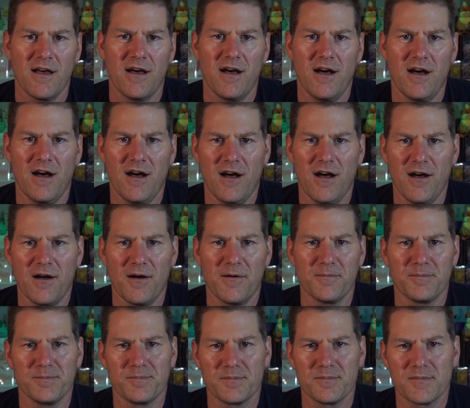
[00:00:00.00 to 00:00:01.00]

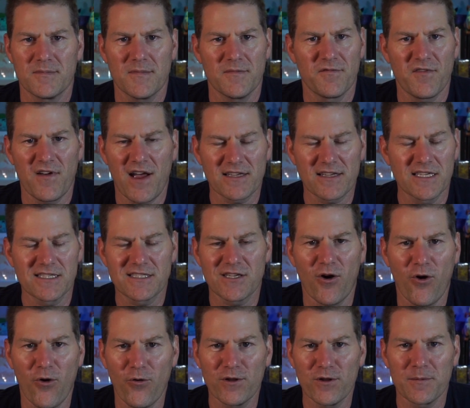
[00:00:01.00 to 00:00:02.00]
In fact, it's the
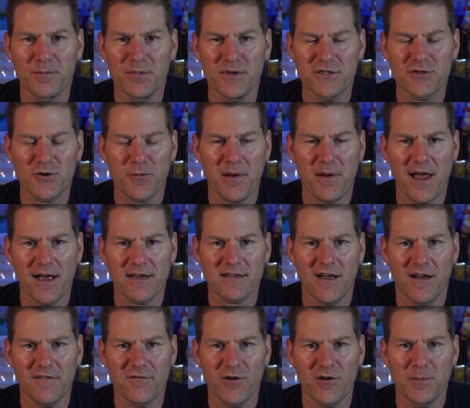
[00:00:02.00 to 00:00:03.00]
only blister pack
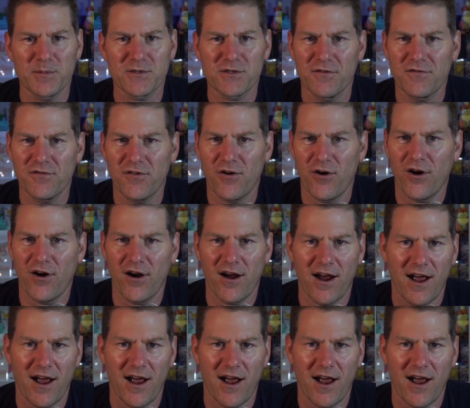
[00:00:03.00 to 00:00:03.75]
I've ripped so far.